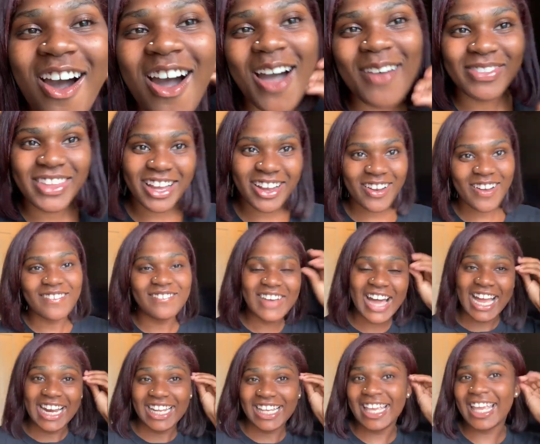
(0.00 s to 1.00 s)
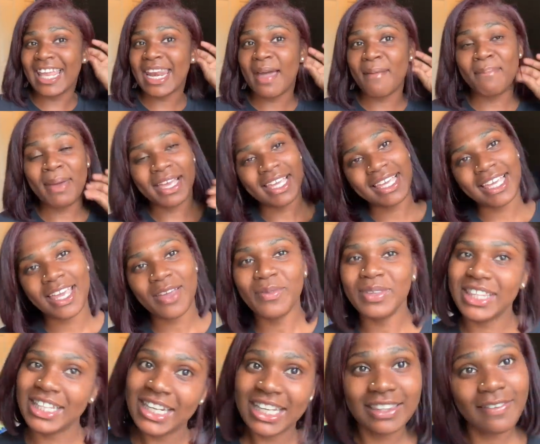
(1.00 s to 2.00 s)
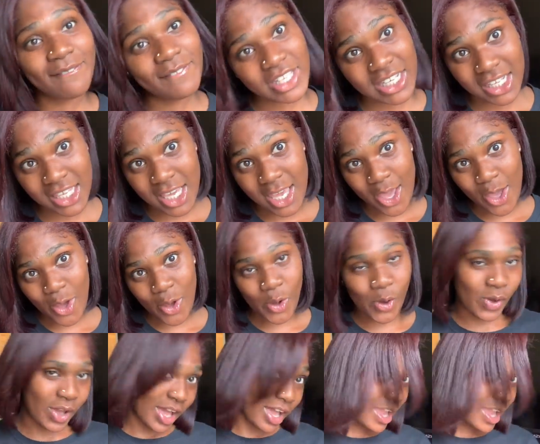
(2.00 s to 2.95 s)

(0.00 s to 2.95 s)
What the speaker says: I'm that girl Vonnie, and I'm back again with another video, a